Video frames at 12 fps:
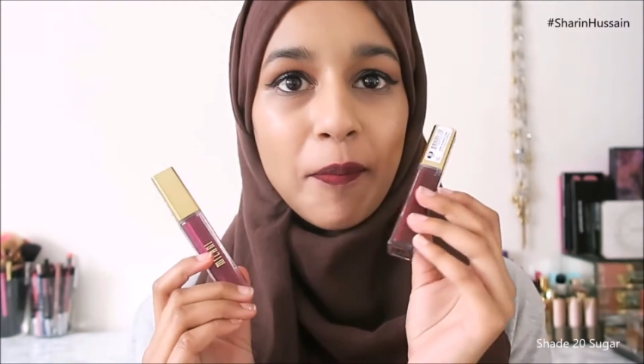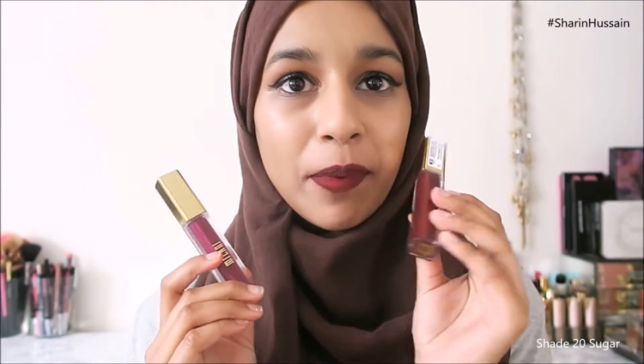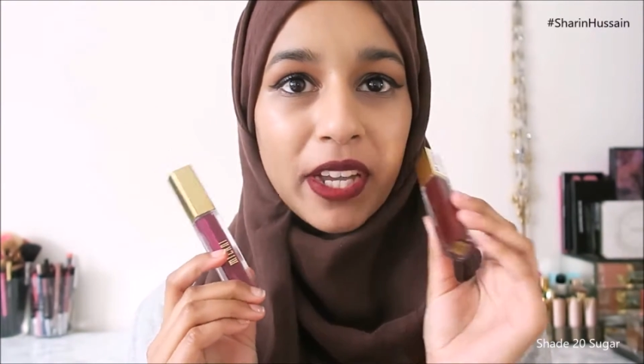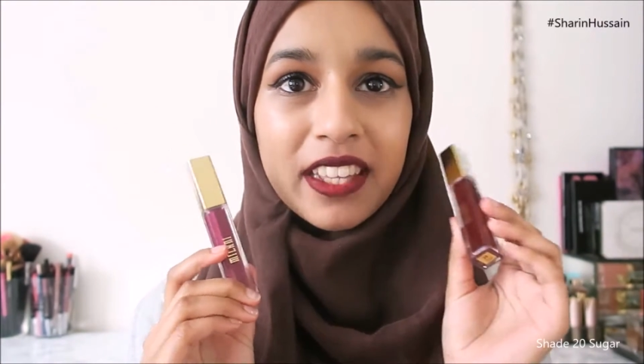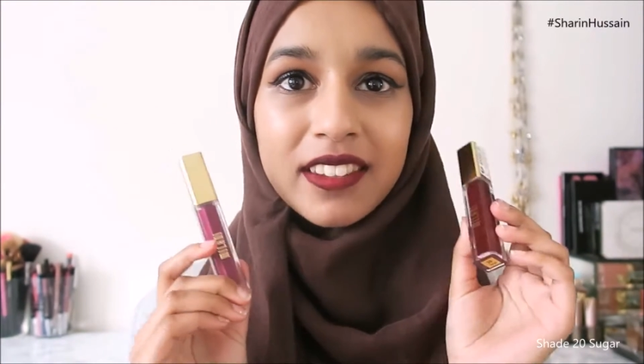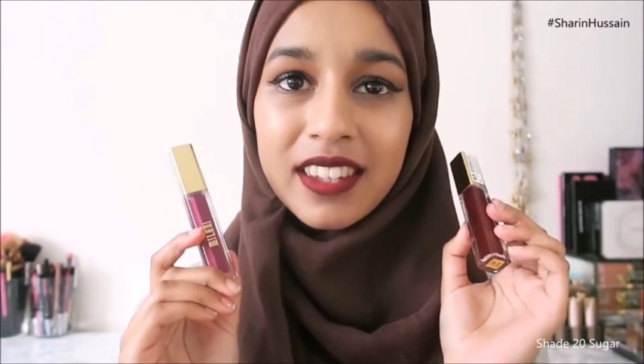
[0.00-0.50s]

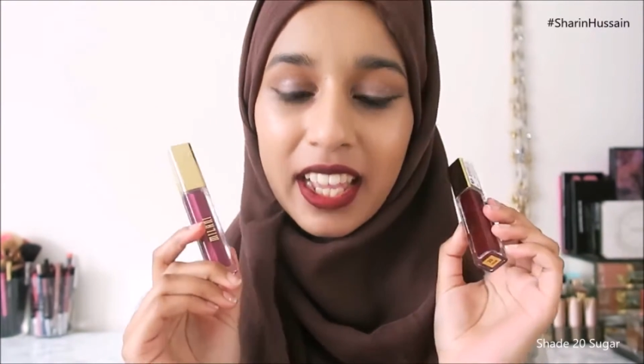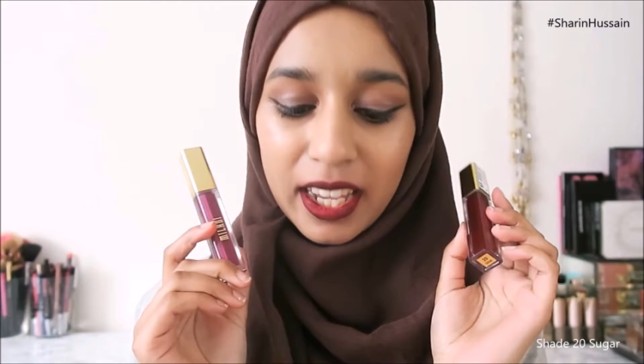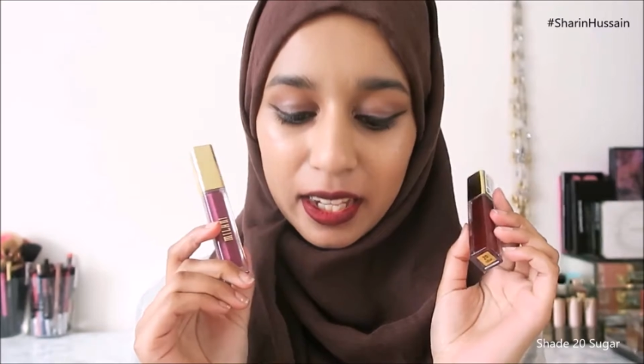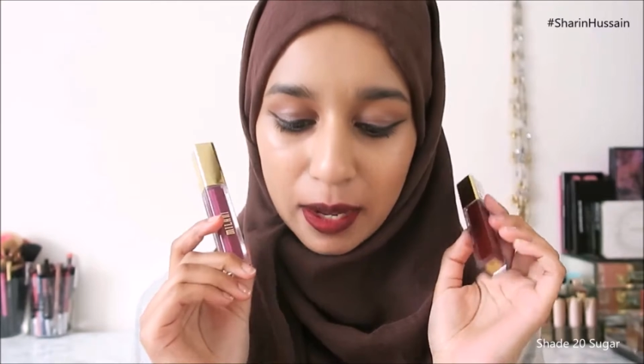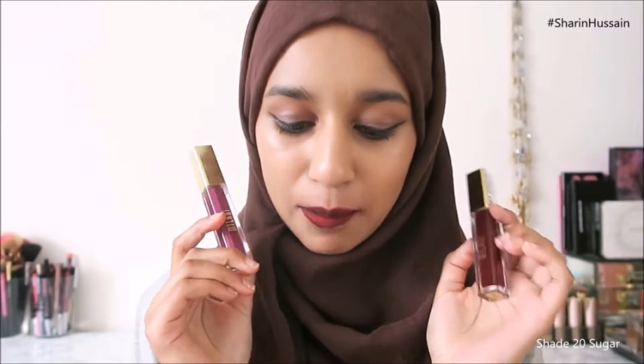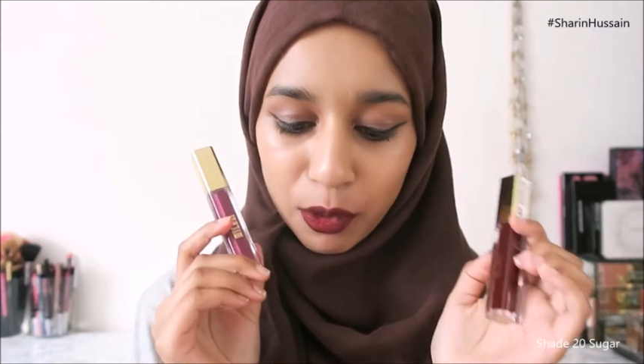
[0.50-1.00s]
but it's
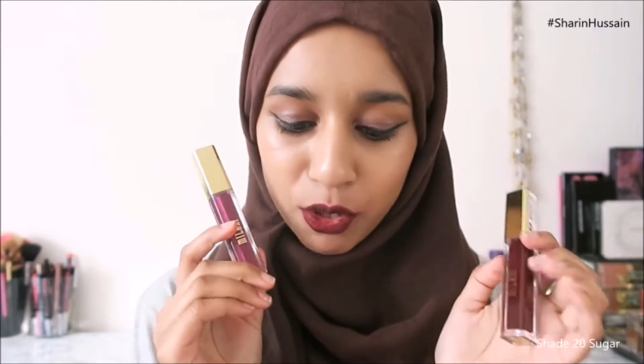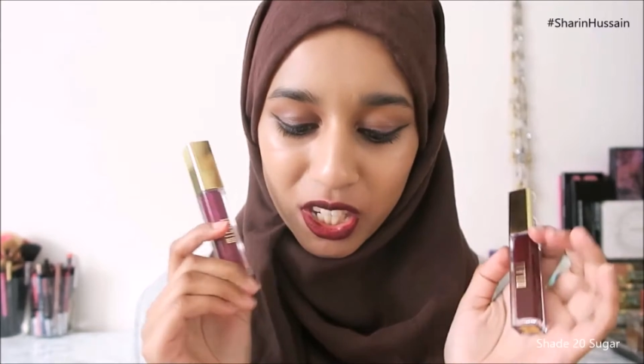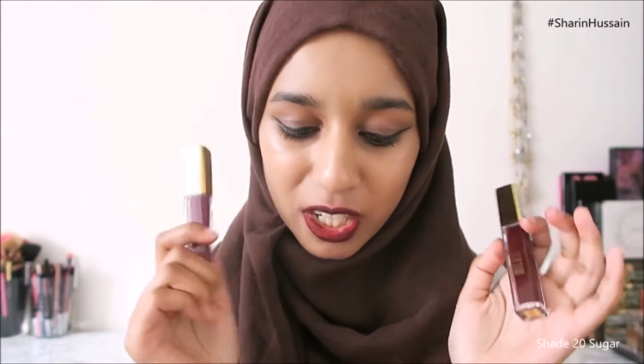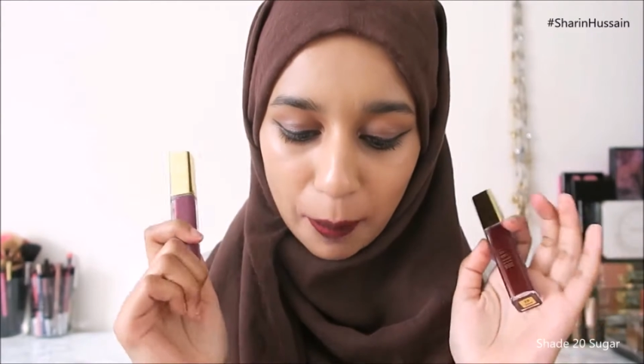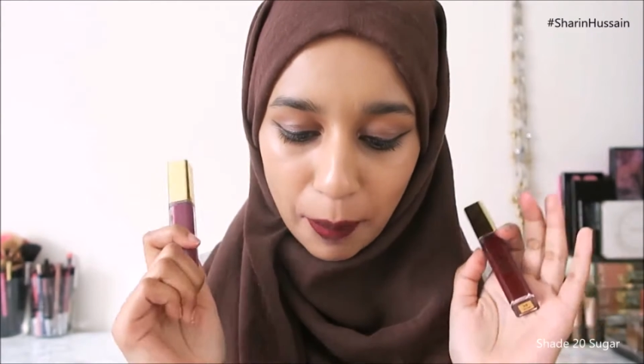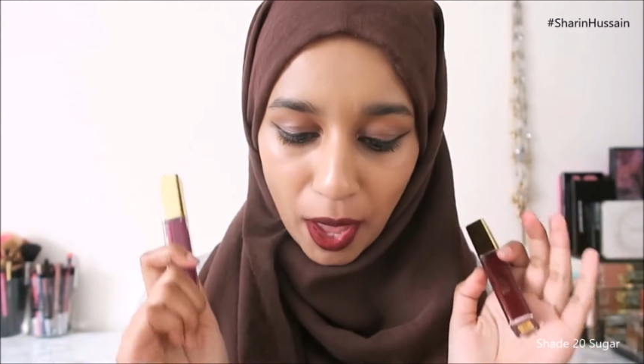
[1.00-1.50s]
like an
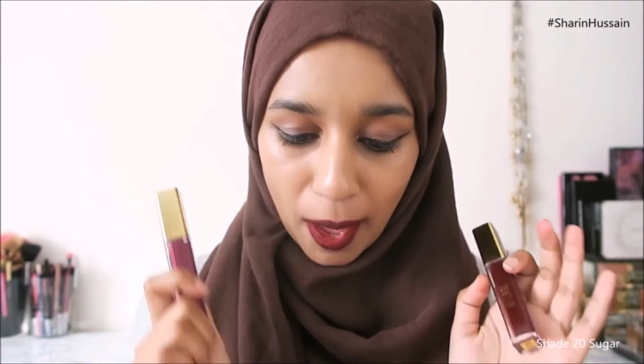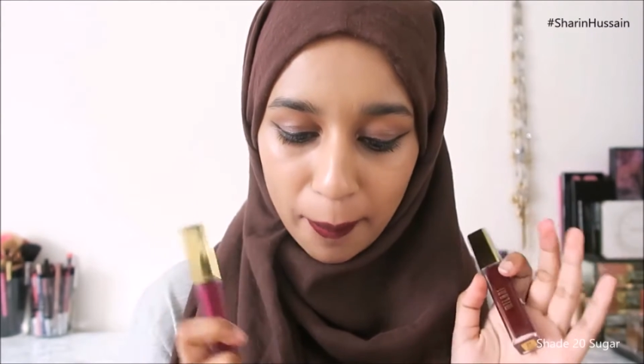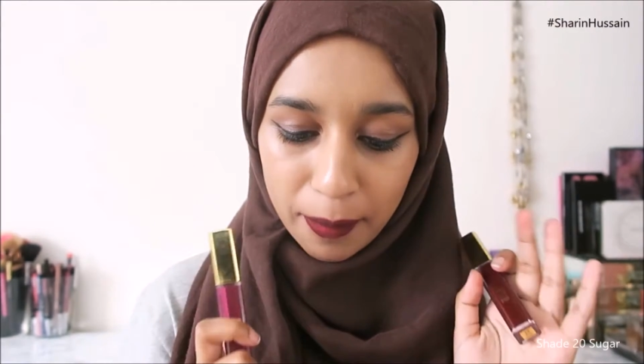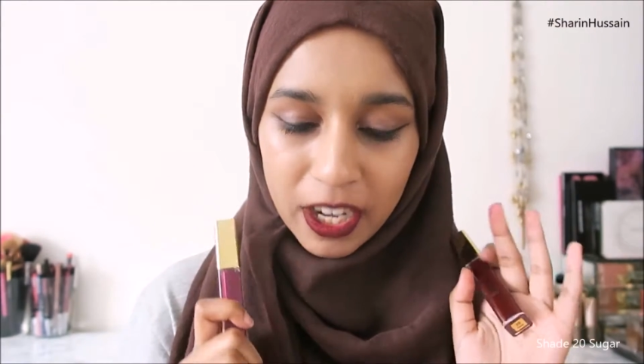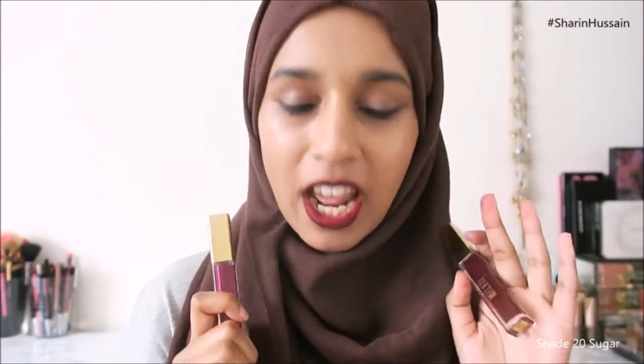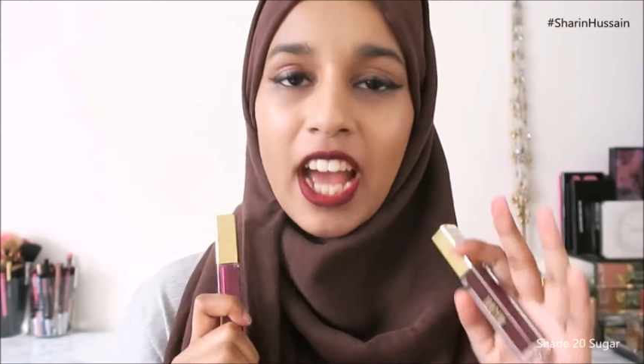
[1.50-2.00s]
in-between a
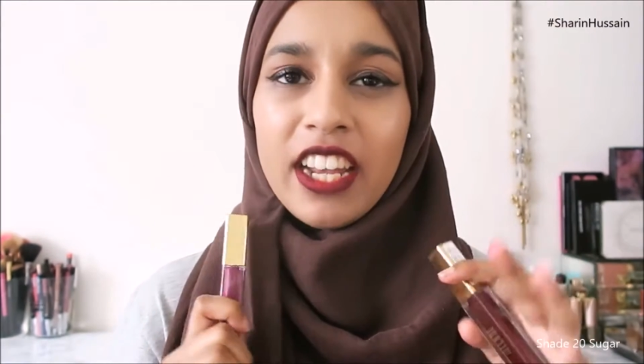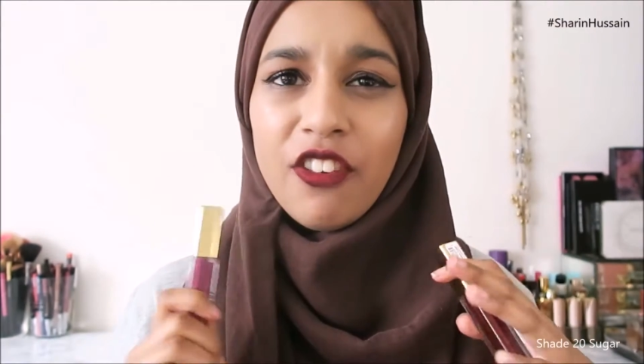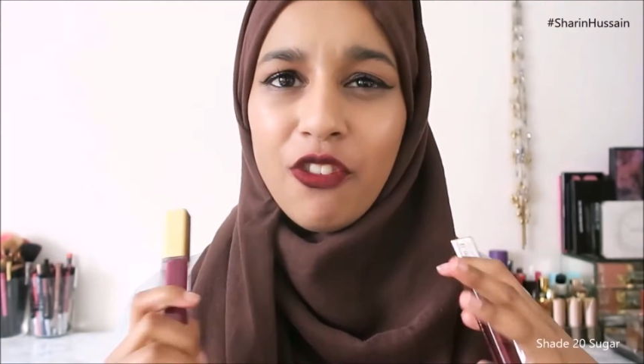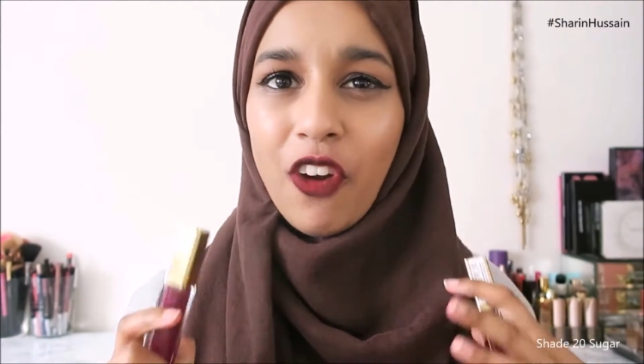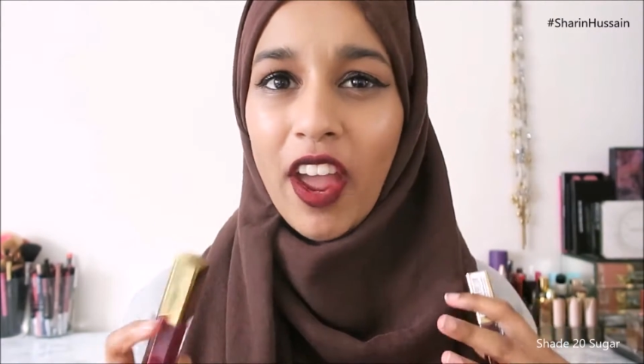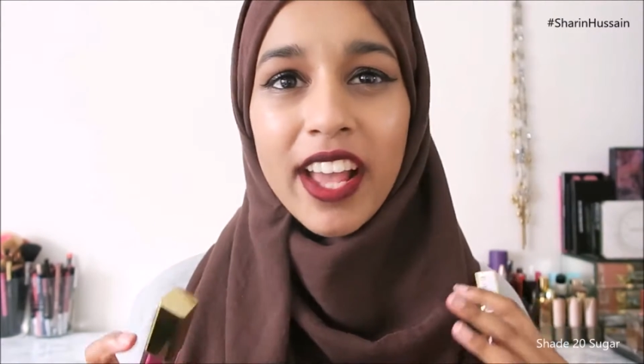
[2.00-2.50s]
purple and
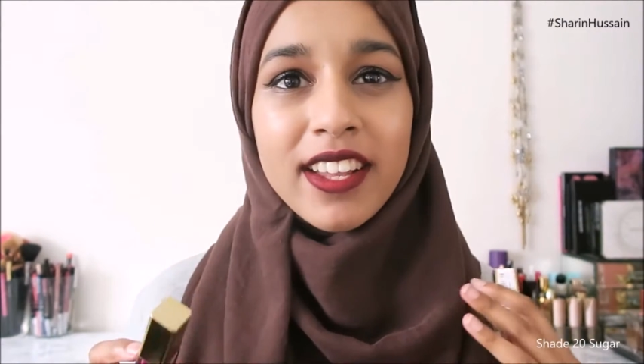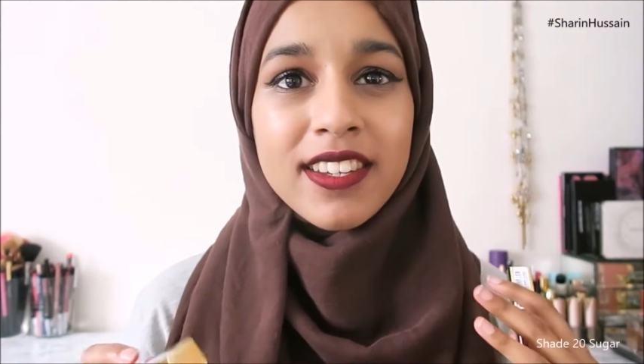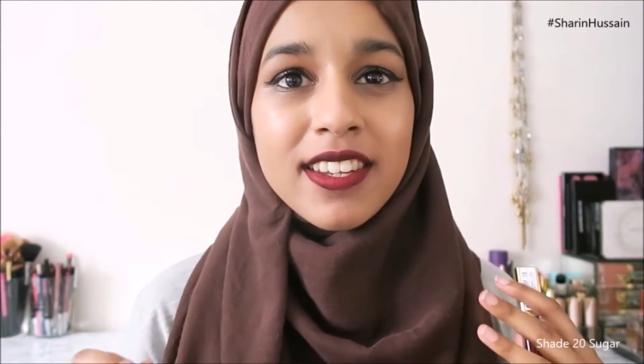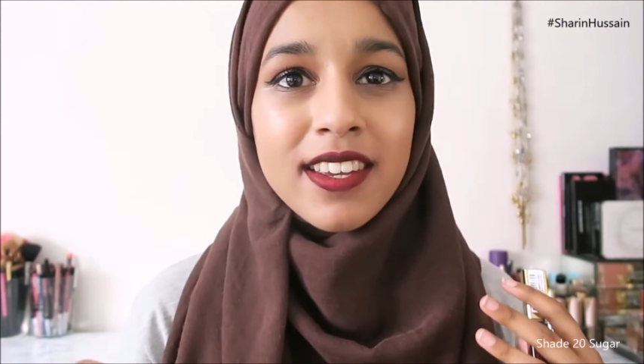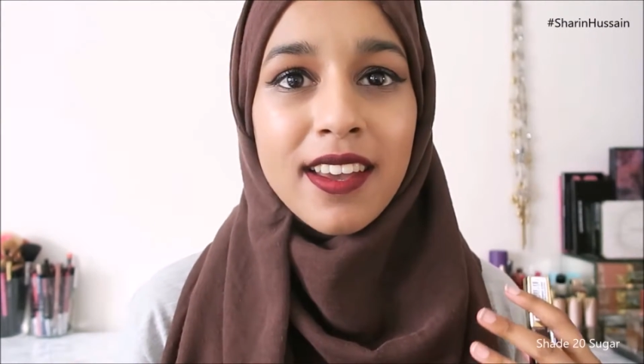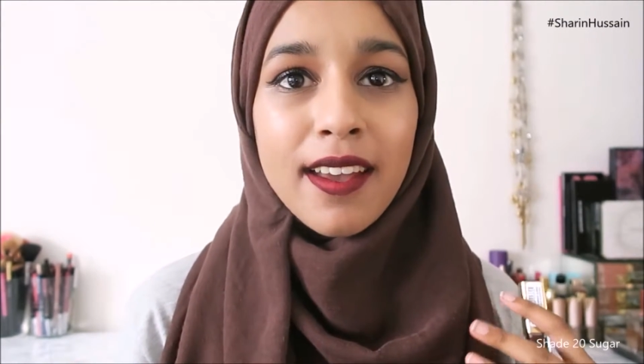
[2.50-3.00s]
a
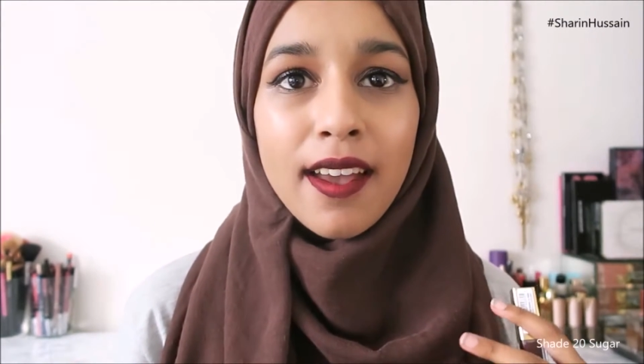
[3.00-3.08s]
red.